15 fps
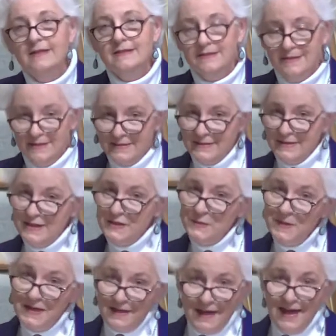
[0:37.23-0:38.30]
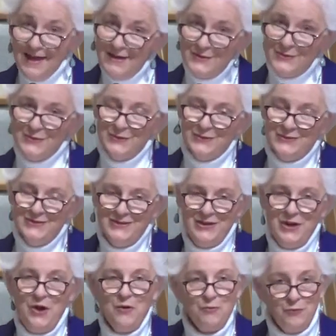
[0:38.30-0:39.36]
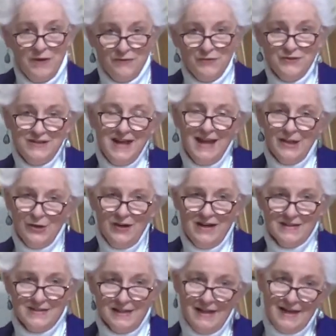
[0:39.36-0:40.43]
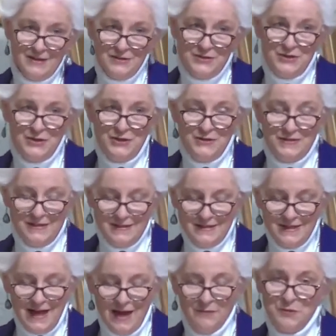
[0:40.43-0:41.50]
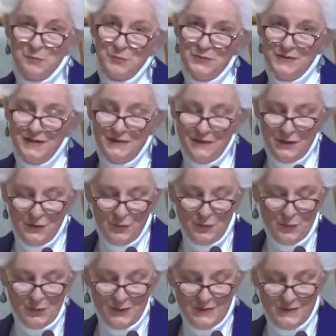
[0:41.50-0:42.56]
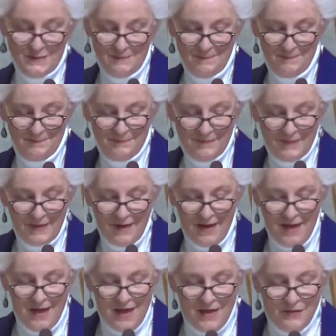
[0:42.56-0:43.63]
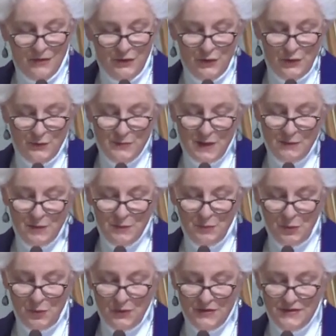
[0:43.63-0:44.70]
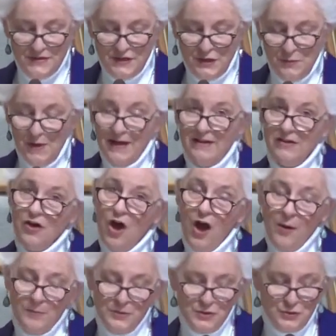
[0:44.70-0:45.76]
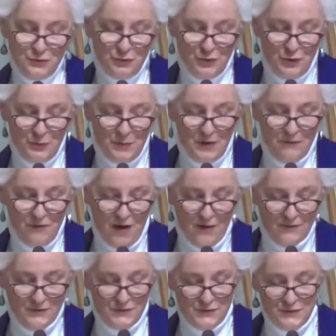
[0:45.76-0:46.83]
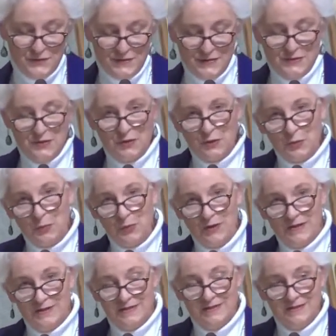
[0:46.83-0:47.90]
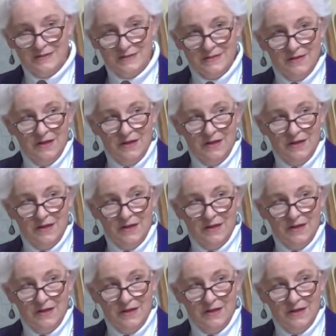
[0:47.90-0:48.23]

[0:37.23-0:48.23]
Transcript: Since it's been canceled, Reverend Taylor has allowed us to use this time to present the awards. The UMW board is steered by an accomplished group of officers and circle presidents.